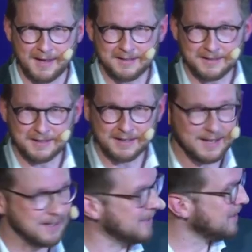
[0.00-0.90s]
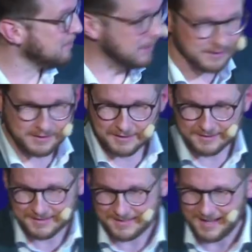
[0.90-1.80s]
anything like uh, Madrid
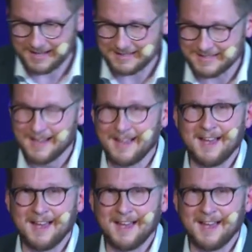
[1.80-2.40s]
in this case,